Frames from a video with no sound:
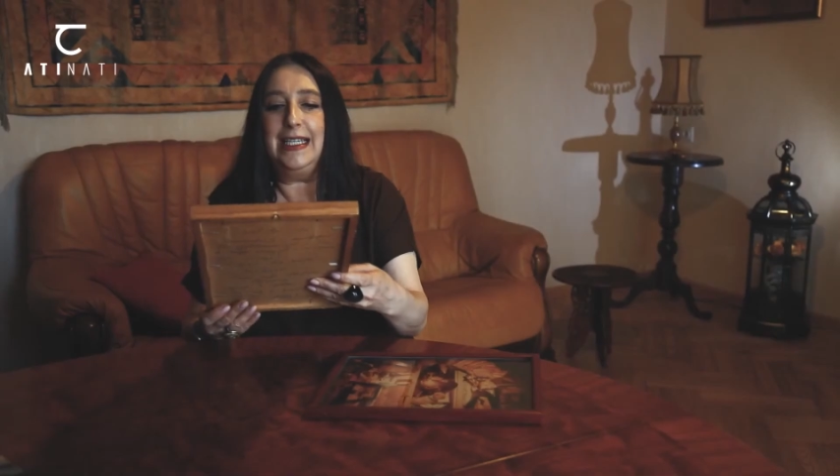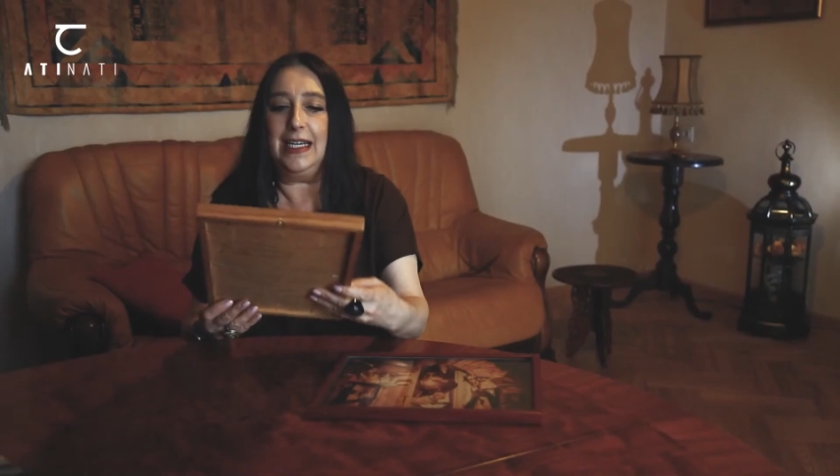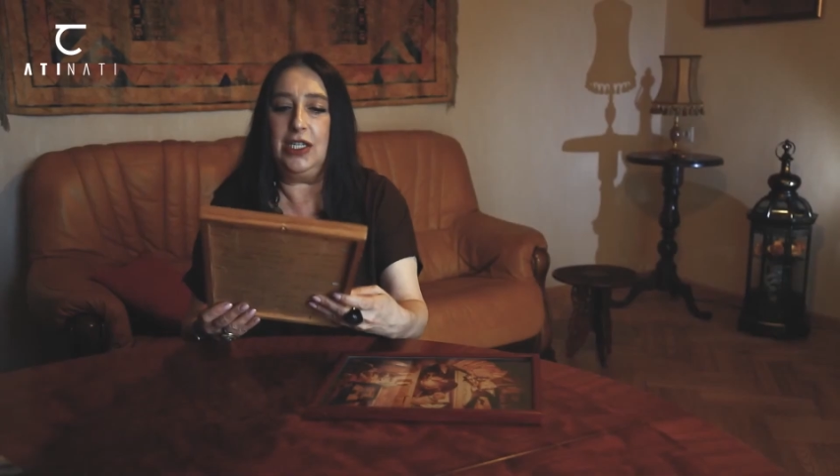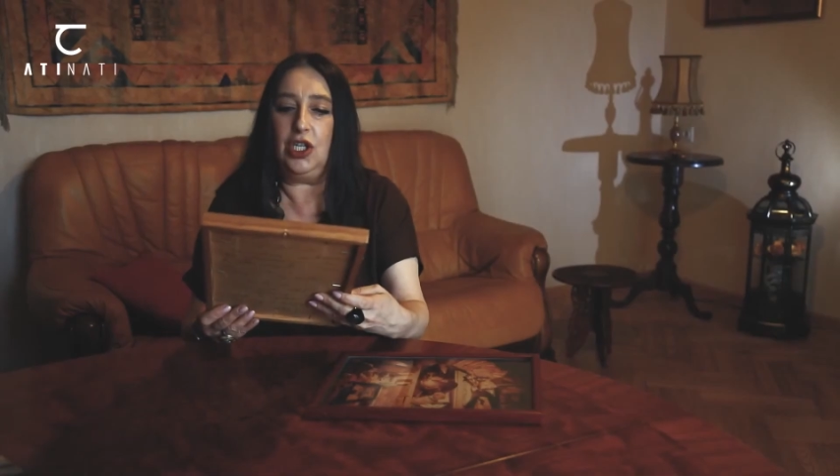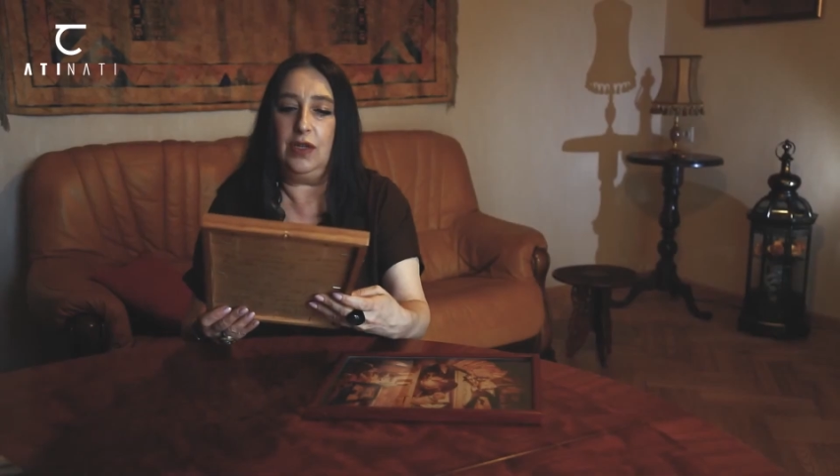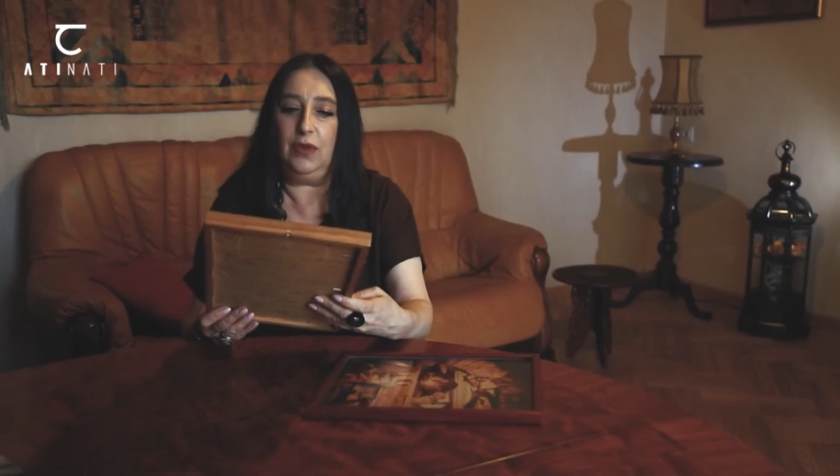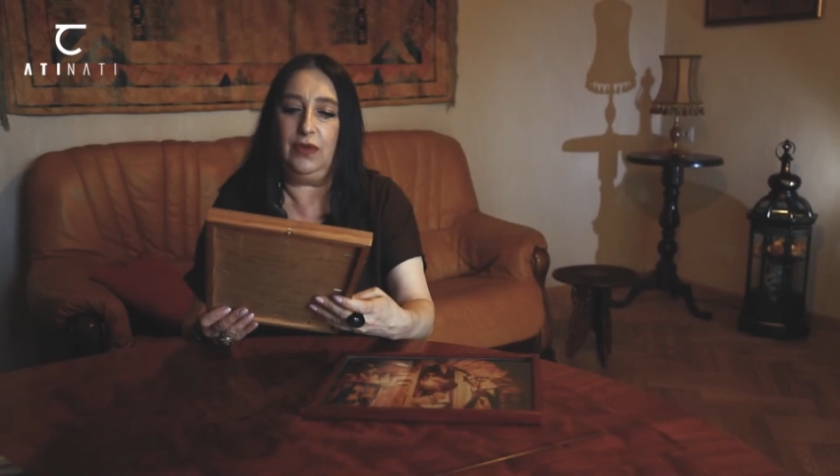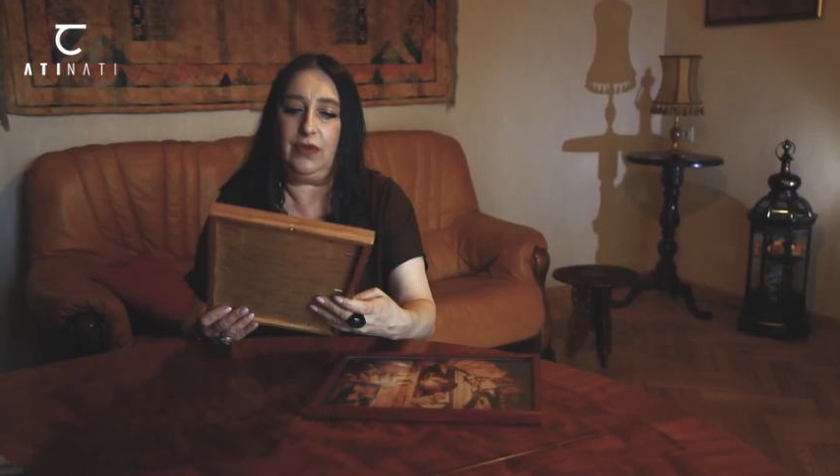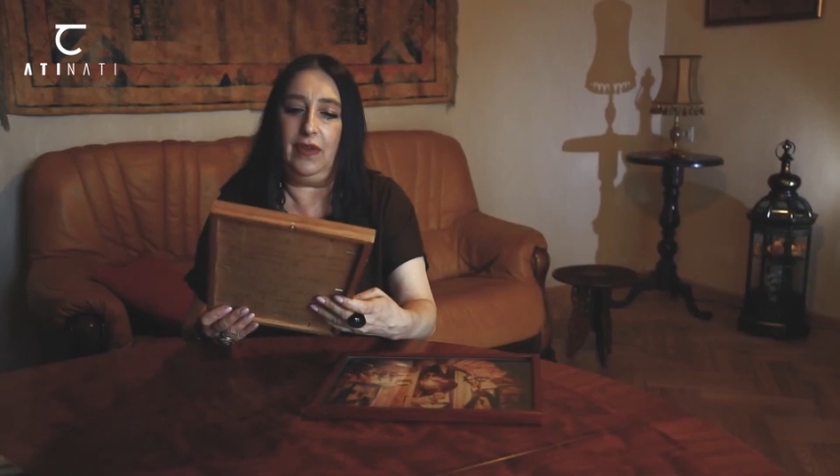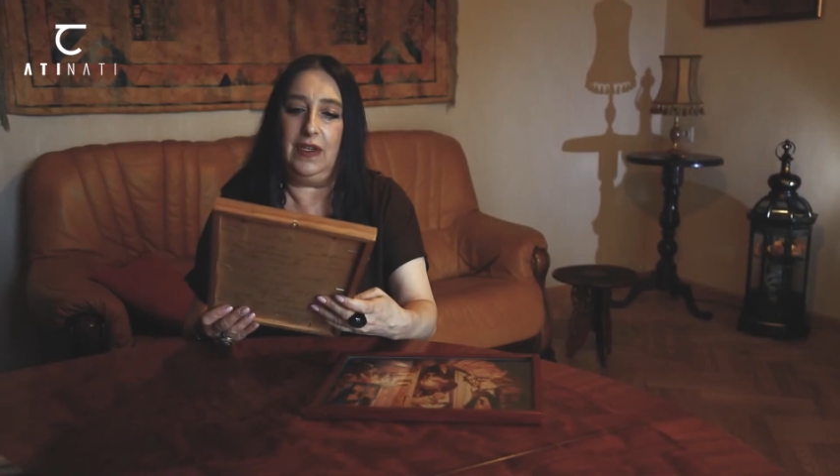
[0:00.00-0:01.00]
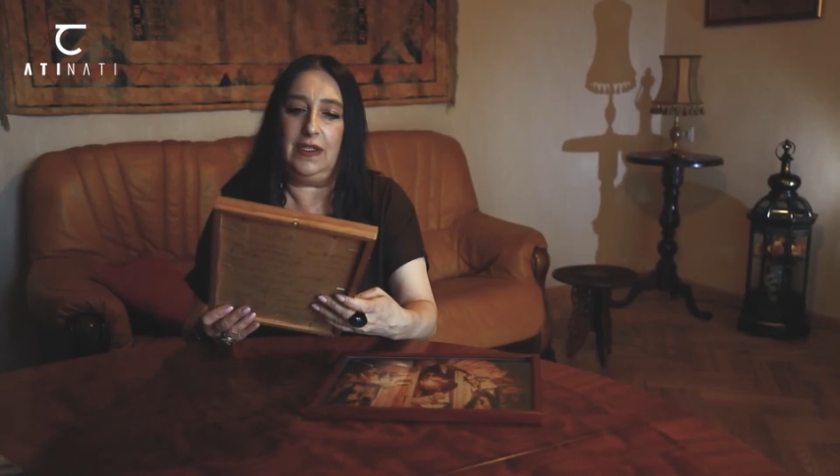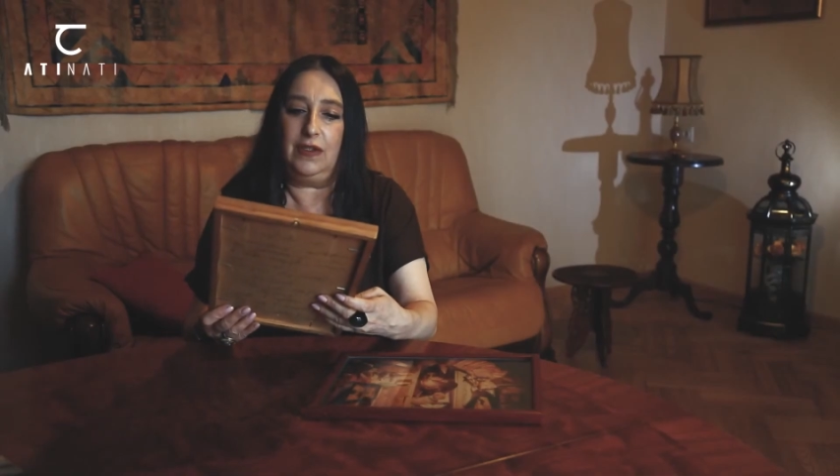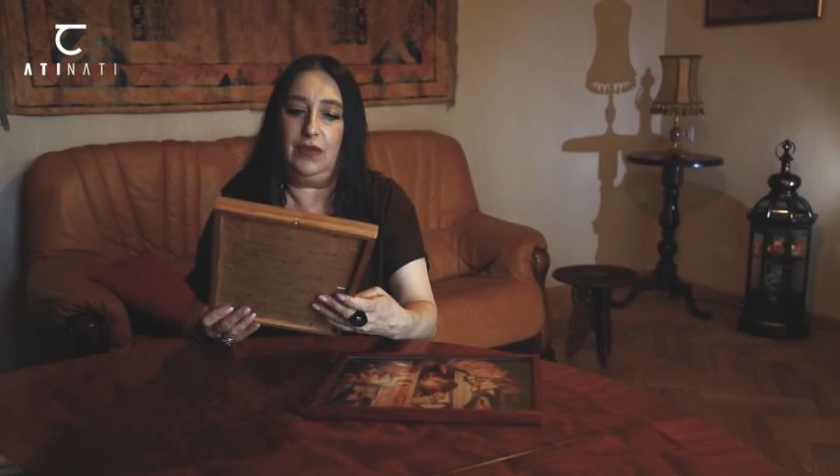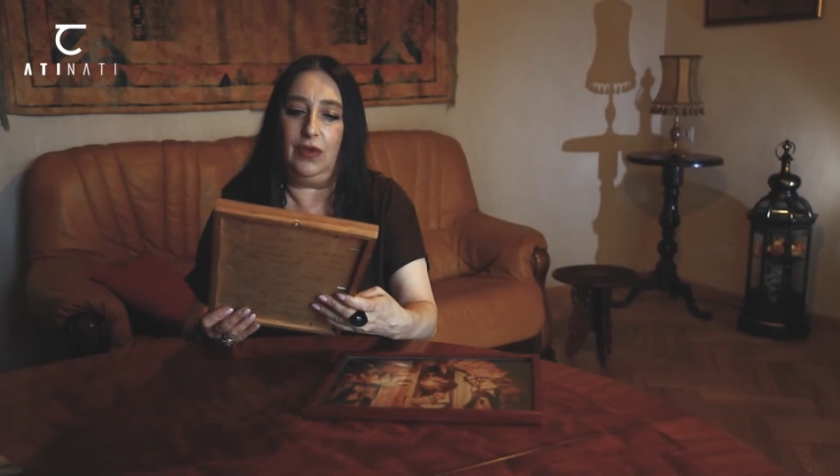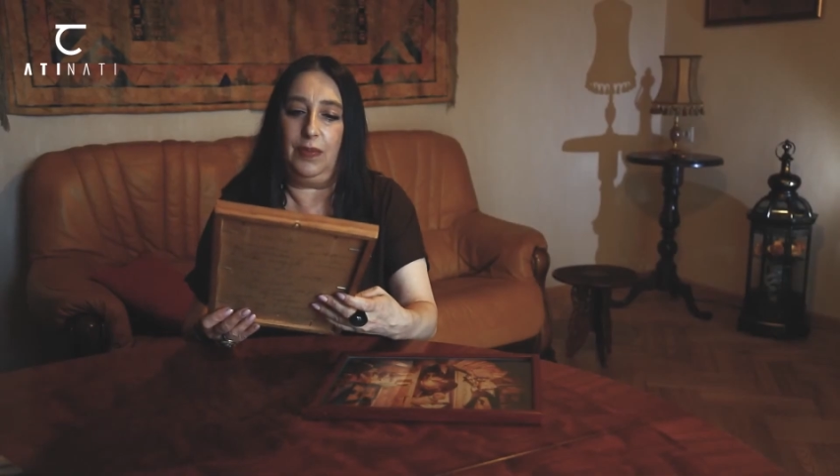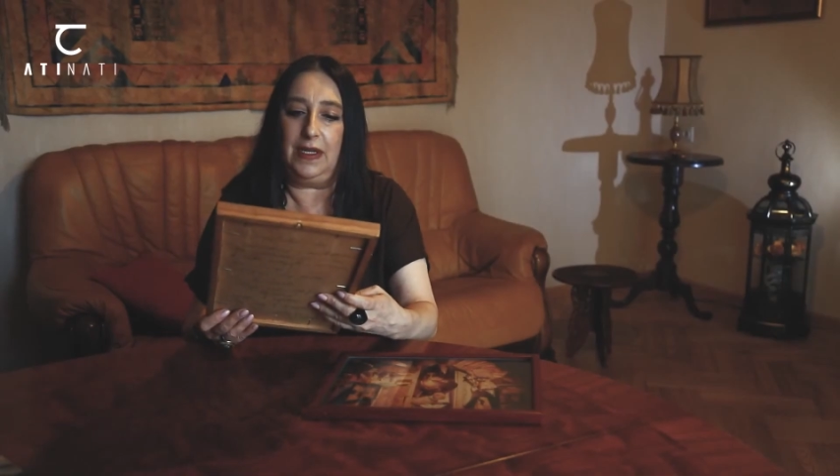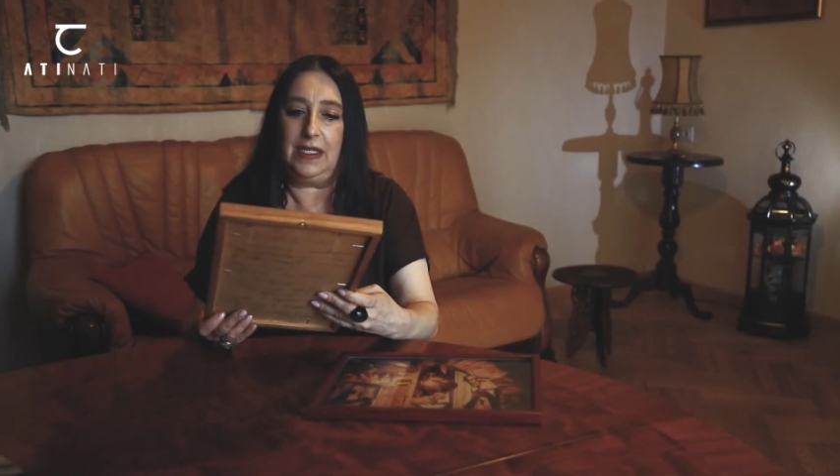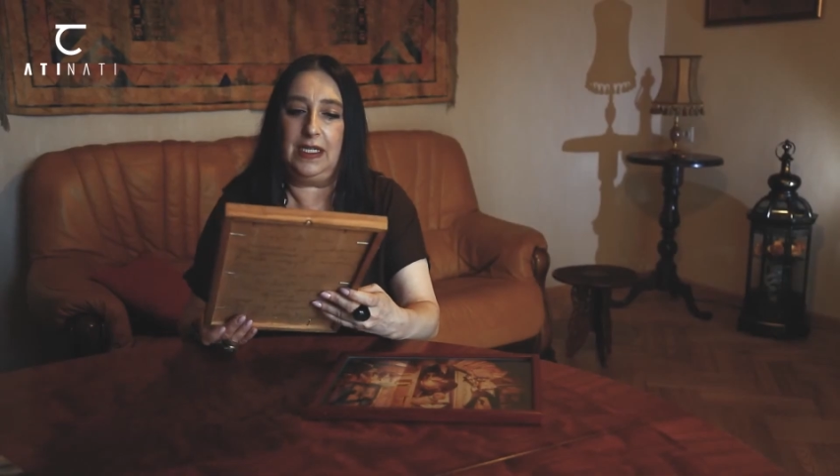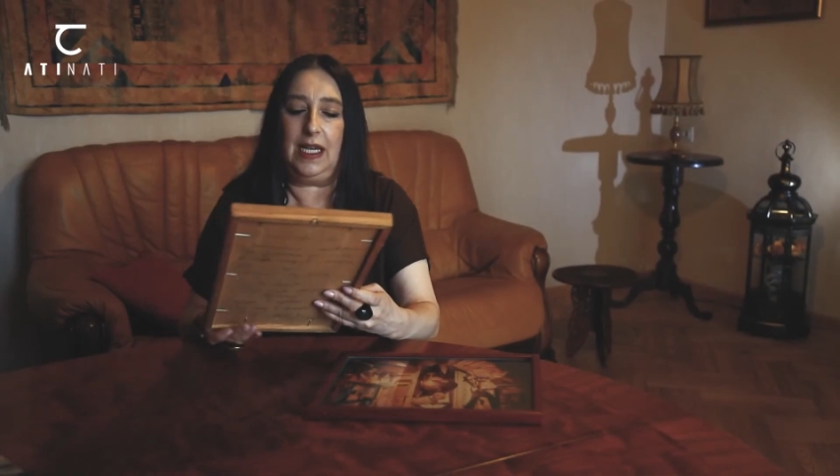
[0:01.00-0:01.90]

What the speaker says: the most precious gift he decided